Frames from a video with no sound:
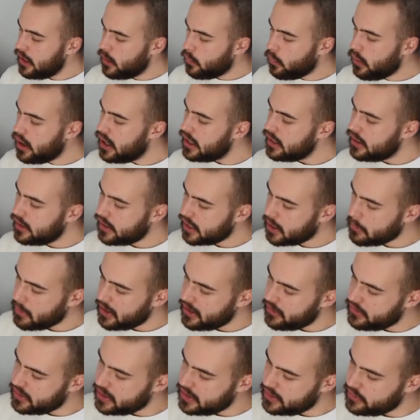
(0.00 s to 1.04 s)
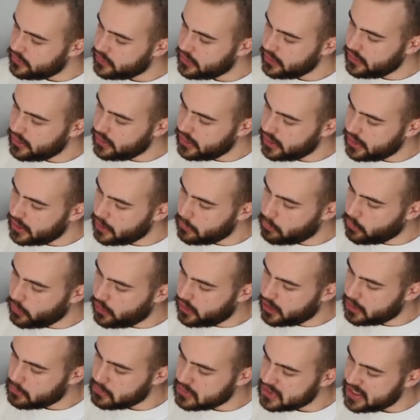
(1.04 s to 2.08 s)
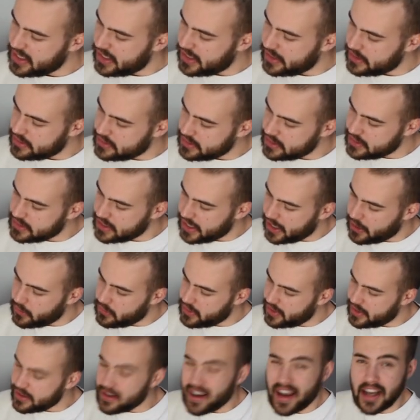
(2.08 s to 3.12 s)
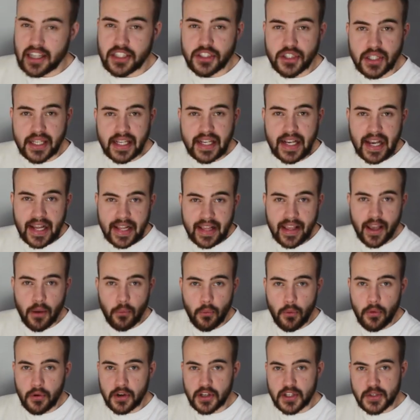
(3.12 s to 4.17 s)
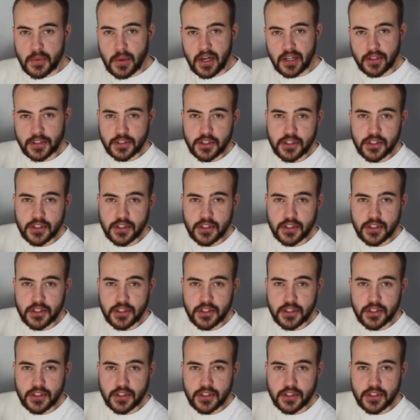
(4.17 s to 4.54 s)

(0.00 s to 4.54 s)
What I like about these earlier Brockum tags is how they actually can get worn as well.